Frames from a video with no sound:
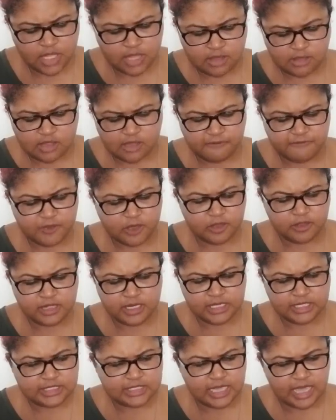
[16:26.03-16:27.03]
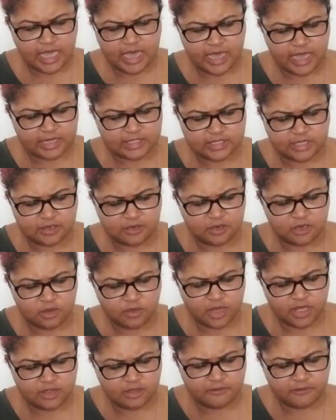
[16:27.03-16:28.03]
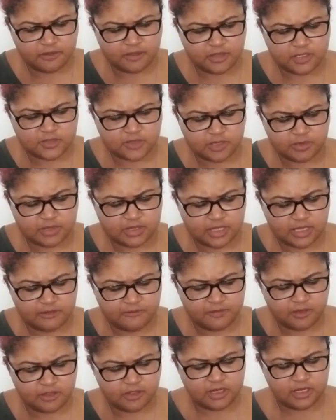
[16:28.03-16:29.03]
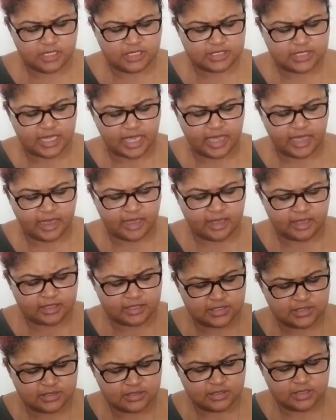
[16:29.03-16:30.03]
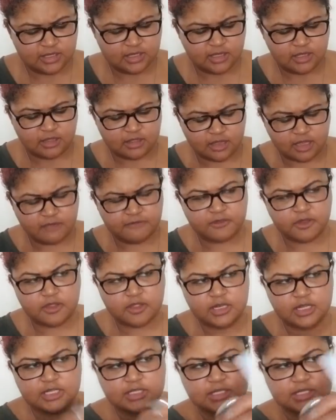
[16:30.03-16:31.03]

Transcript: They feel the need to act. I don't know why they feel this way, but they feel the need to act they feel the need